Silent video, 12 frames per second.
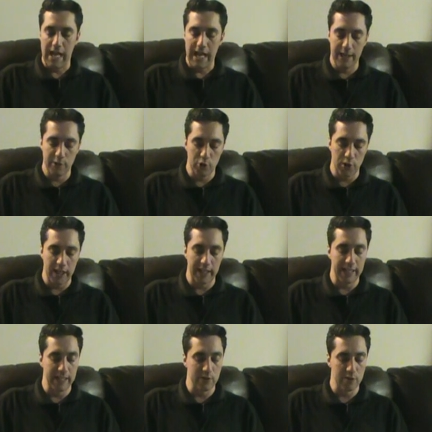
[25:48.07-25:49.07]

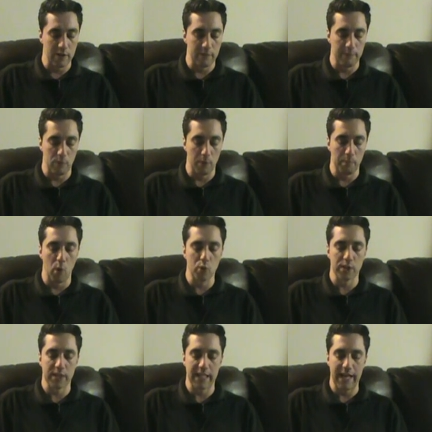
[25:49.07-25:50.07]
Handshaking is therefore
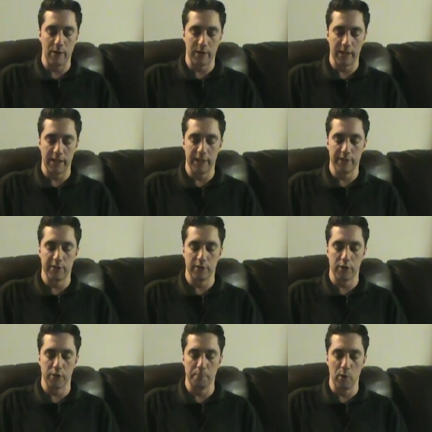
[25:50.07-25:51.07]
most calculated to
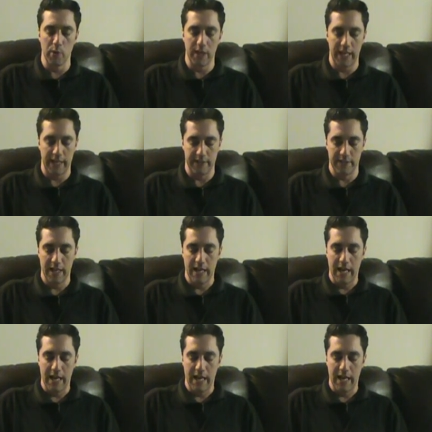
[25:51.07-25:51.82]
communicate